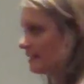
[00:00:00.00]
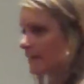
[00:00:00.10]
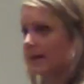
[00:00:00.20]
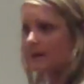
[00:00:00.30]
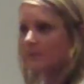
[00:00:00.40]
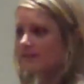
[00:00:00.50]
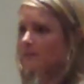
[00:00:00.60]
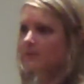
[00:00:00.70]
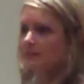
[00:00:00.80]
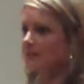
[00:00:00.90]
Now that could be
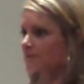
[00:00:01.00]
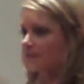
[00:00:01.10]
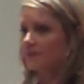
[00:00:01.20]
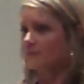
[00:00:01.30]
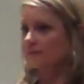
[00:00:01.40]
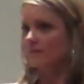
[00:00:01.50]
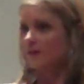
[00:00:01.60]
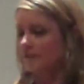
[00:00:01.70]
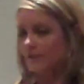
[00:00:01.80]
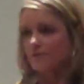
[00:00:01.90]
something different
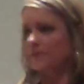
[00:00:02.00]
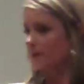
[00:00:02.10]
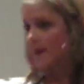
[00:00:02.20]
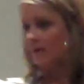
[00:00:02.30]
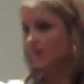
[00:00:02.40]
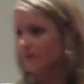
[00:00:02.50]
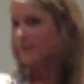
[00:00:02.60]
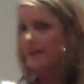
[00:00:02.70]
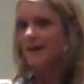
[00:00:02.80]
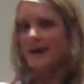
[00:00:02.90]
a year from now.
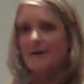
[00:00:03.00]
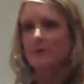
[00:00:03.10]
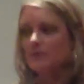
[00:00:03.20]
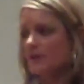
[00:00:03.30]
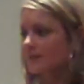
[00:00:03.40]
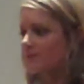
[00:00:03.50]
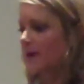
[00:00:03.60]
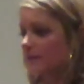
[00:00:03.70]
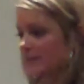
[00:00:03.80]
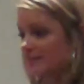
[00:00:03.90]
But we talked
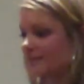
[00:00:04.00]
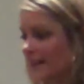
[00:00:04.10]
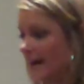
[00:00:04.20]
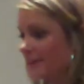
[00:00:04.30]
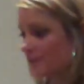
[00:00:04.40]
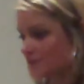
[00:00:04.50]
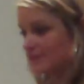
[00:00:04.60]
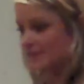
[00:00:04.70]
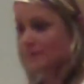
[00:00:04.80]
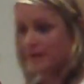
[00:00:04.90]
about this a lot at
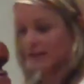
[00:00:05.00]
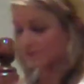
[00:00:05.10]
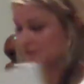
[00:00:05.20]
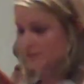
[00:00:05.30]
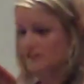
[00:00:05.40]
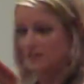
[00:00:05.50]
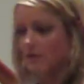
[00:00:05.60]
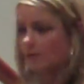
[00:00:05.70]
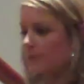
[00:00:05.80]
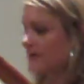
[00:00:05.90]
Coaching Summit. Actually, Shalene did
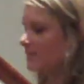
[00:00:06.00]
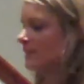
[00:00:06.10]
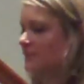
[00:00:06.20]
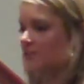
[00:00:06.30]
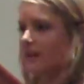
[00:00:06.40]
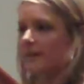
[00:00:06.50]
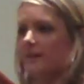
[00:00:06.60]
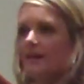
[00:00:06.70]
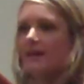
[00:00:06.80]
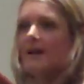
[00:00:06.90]
a whole presentation on it.